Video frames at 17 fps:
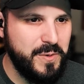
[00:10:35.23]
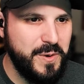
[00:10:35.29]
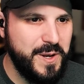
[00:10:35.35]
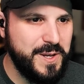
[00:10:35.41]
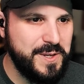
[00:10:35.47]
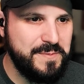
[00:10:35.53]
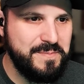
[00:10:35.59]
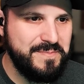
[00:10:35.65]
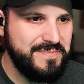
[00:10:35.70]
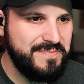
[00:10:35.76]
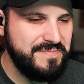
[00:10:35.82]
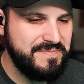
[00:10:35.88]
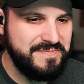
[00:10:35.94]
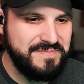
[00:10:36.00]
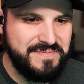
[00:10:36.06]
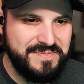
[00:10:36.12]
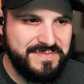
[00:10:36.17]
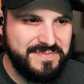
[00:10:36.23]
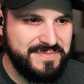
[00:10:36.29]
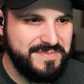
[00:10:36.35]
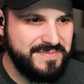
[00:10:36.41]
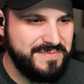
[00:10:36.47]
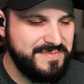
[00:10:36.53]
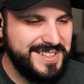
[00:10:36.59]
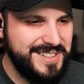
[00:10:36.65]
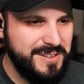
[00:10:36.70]
way.
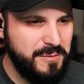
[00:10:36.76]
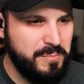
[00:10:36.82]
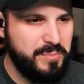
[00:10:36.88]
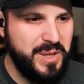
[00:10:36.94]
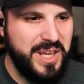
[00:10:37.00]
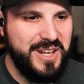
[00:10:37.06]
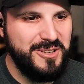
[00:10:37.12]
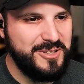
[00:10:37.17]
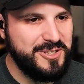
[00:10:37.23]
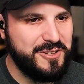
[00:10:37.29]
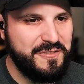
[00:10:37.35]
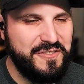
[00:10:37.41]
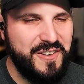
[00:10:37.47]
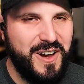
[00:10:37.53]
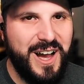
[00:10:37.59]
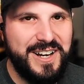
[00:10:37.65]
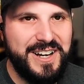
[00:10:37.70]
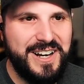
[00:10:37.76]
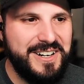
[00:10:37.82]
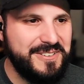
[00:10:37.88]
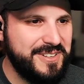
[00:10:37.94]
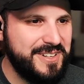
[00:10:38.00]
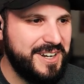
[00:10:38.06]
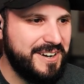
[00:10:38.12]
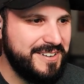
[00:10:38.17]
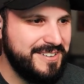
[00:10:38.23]
Like, beetles are fine. I
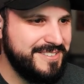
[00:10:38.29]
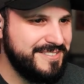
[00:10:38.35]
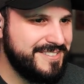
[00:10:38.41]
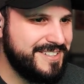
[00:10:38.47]
don't care.